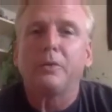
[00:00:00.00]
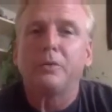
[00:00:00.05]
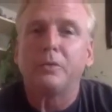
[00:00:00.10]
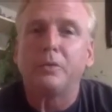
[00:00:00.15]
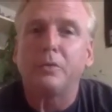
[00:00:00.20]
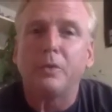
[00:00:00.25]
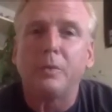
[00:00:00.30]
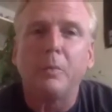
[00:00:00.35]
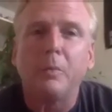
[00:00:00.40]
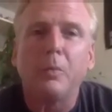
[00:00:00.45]
So
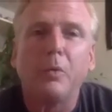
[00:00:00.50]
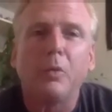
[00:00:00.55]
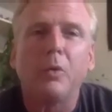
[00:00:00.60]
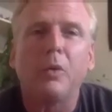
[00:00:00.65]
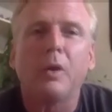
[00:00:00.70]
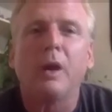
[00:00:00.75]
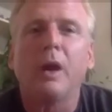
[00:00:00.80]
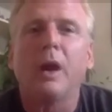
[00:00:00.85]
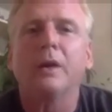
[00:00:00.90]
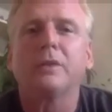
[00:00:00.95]
the
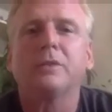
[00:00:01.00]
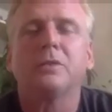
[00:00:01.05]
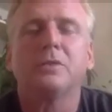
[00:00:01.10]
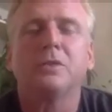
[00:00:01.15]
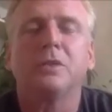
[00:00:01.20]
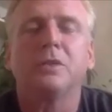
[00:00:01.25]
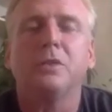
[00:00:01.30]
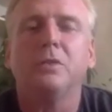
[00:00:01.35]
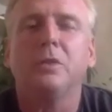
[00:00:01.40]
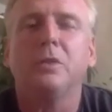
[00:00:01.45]
more
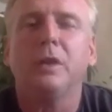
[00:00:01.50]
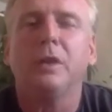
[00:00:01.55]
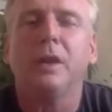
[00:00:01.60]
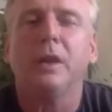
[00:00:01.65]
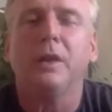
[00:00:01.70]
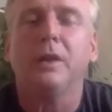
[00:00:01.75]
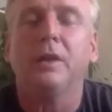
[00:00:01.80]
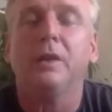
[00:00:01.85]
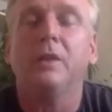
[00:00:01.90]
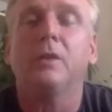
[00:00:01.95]
oxygen you can get
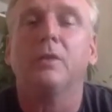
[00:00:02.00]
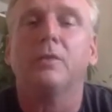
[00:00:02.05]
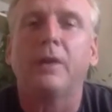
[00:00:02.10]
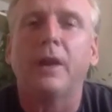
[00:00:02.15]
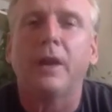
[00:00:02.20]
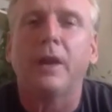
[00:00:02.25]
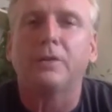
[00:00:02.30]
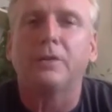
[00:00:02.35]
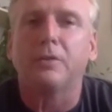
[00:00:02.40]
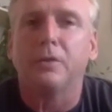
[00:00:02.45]
in, the
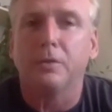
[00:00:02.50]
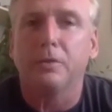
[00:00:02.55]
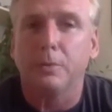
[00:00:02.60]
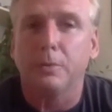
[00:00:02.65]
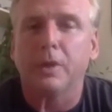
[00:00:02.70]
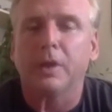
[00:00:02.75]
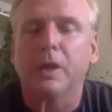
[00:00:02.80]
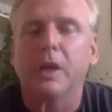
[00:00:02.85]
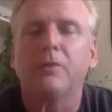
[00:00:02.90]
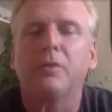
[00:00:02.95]
faster you'll
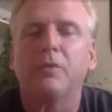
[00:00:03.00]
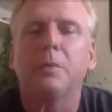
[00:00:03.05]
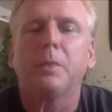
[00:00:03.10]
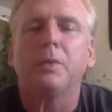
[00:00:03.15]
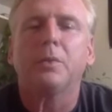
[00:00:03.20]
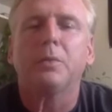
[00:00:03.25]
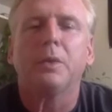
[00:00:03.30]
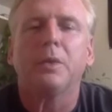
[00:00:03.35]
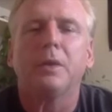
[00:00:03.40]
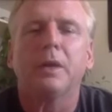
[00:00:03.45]
recover
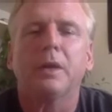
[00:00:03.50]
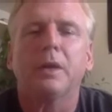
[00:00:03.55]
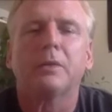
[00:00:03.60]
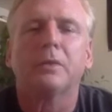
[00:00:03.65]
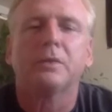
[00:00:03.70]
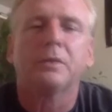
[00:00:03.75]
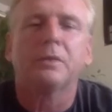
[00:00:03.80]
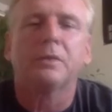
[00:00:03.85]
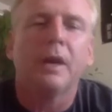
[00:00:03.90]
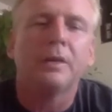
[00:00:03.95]
between
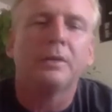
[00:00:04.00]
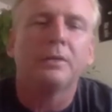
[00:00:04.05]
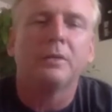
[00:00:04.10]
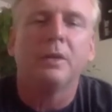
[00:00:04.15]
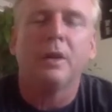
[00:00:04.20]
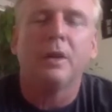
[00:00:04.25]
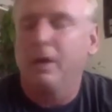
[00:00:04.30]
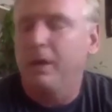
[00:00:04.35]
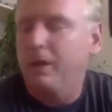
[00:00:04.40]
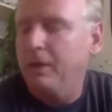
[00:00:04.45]
exercises,
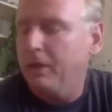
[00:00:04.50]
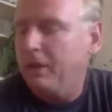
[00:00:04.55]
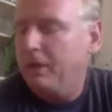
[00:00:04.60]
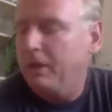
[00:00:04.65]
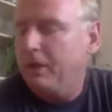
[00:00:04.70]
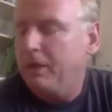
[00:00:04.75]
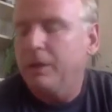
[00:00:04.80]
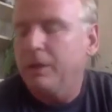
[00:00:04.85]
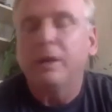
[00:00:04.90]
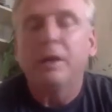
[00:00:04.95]

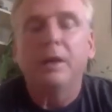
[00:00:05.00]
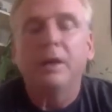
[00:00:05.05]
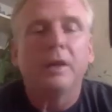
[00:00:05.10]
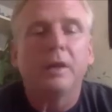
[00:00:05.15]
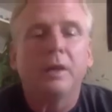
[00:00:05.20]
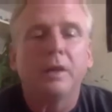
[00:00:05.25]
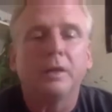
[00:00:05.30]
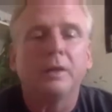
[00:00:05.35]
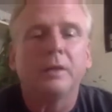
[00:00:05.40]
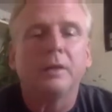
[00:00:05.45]

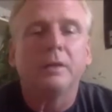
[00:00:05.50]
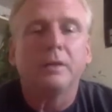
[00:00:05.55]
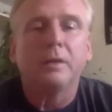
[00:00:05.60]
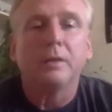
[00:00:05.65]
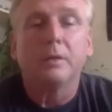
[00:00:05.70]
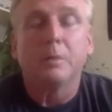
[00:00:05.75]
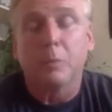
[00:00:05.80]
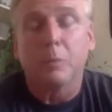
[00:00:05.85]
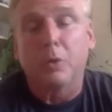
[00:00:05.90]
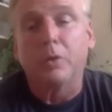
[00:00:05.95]
and
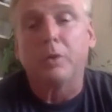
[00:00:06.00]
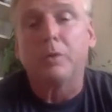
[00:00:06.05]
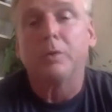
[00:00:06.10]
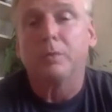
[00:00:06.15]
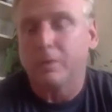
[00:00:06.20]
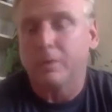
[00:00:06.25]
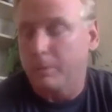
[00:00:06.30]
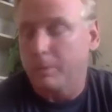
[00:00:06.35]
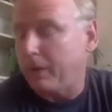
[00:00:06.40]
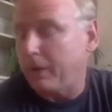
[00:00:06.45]

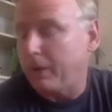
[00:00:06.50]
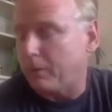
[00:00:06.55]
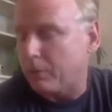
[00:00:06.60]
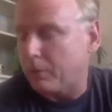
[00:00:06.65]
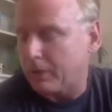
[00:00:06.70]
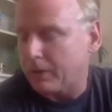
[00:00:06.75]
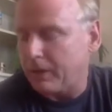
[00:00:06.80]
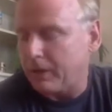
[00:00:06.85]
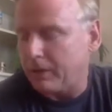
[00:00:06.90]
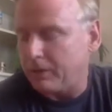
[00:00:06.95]
the better
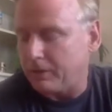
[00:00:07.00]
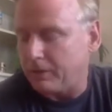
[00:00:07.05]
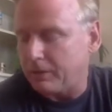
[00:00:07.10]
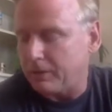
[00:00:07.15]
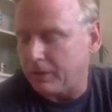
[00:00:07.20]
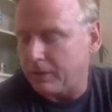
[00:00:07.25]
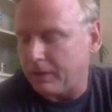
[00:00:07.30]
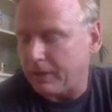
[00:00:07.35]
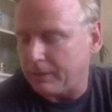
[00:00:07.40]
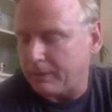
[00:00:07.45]
workout you can
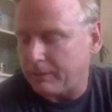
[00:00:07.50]
get.